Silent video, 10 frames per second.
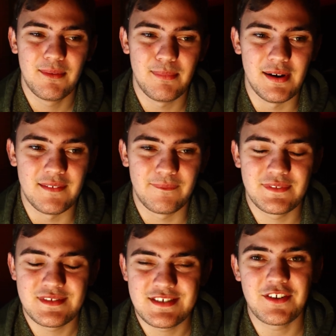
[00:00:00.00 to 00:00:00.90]
But
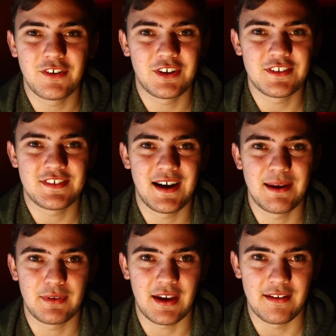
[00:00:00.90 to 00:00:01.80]
still a good
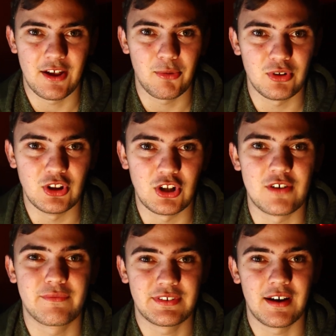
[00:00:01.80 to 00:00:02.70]
time to kind of help
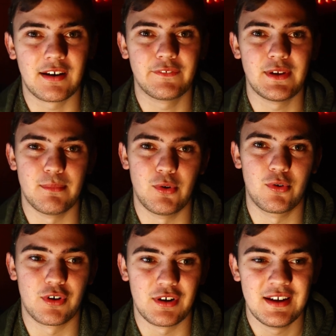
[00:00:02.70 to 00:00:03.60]
learn photography
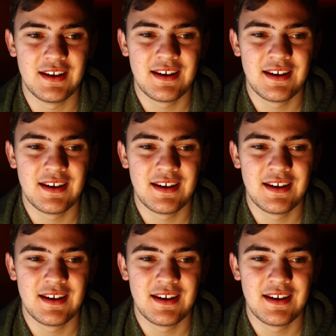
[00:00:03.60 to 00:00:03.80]
more